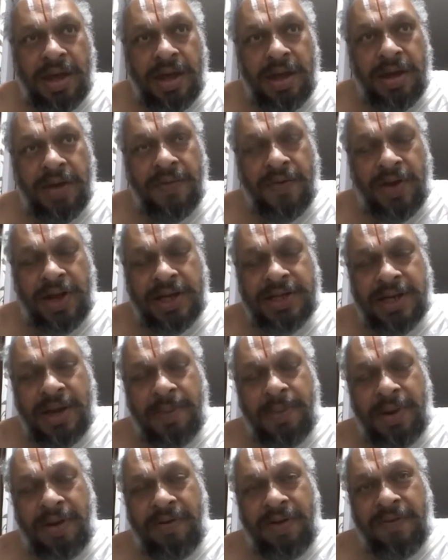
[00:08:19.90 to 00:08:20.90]
For
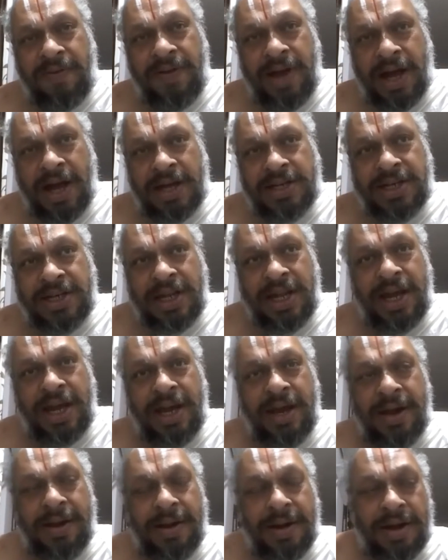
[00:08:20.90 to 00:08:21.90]
example, when you
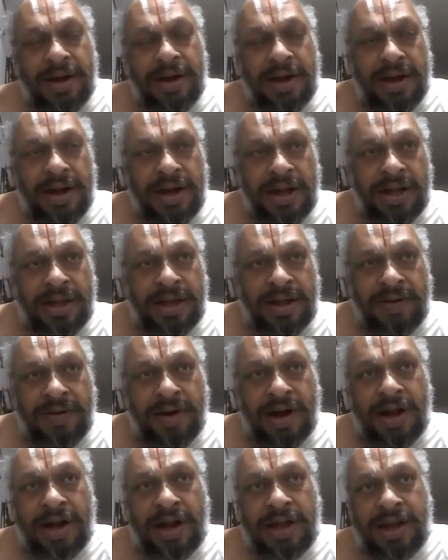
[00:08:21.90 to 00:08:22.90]
actually, in a
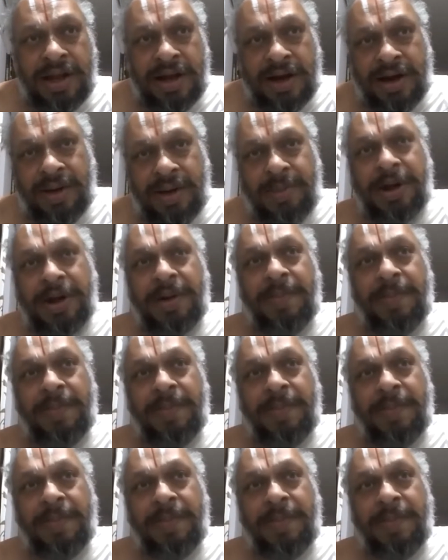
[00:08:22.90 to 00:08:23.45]
Tiruvaradhana Krama,